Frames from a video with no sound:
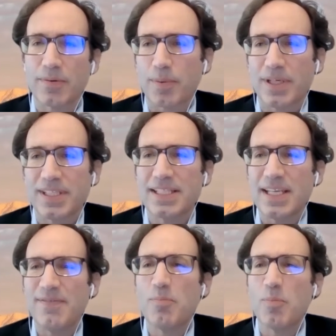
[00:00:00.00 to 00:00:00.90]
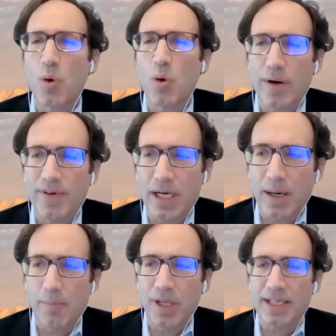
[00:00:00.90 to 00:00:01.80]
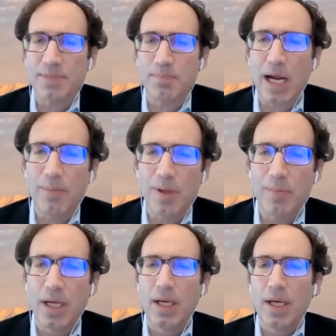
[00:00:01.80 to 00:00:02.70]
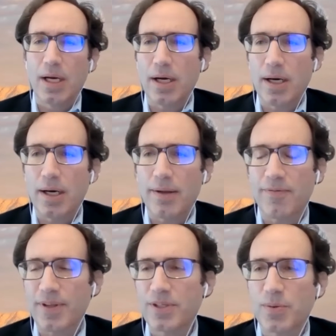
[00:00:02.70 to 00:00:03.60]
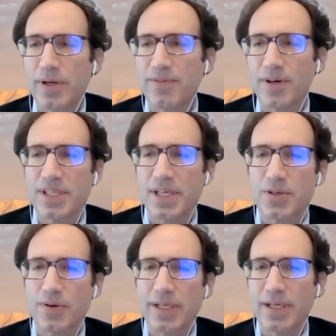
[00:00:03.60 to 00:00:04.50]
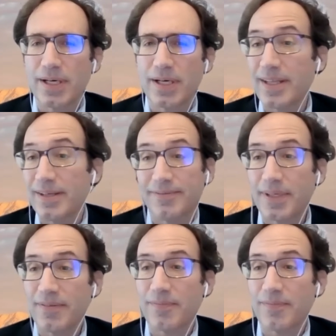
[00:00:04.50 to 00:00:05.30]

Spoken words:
presents even more of a complex problem for the 21st century than